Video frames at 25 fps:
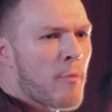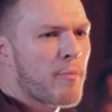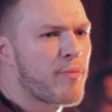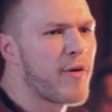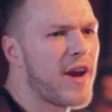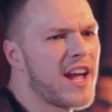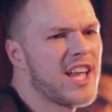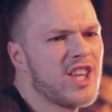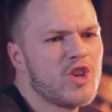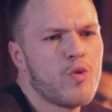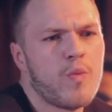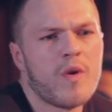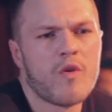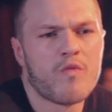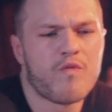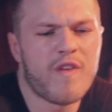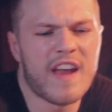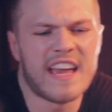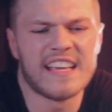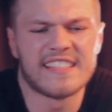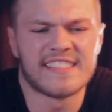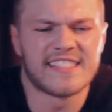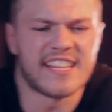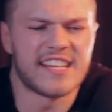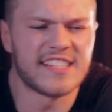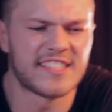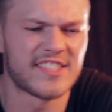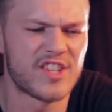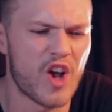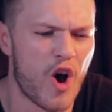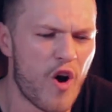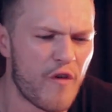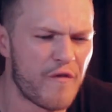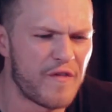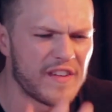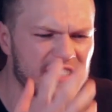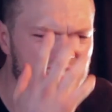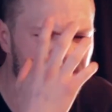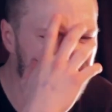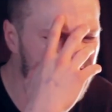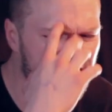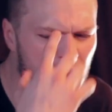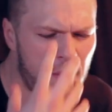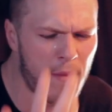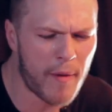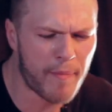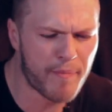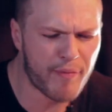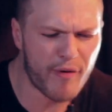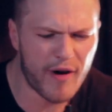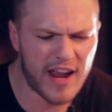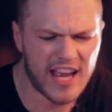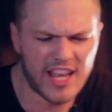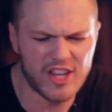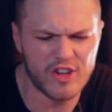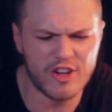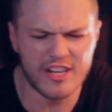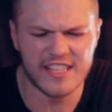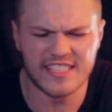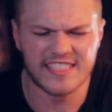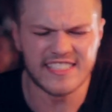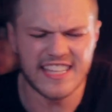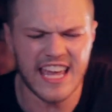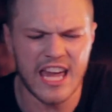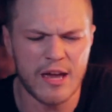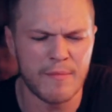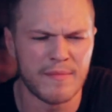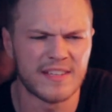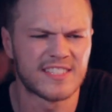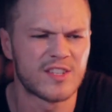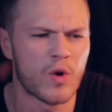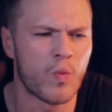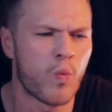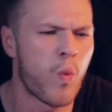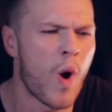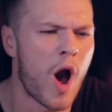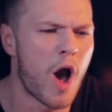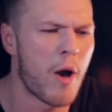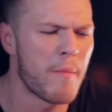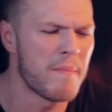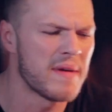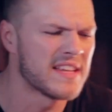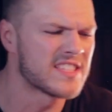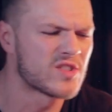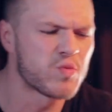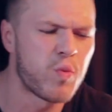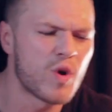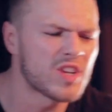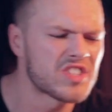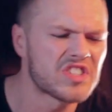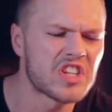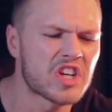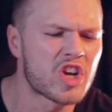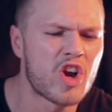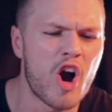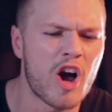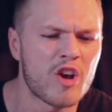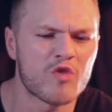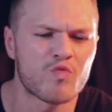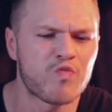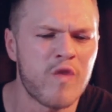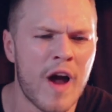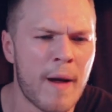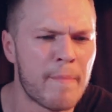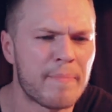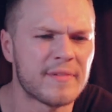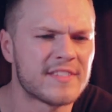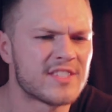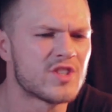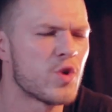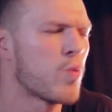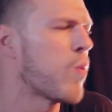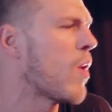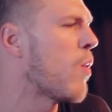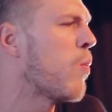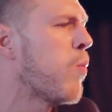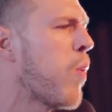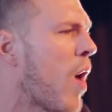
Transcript: praying you were raised to the surface Cause I'm a praying you're the same as a worm is What's a gun rapper to a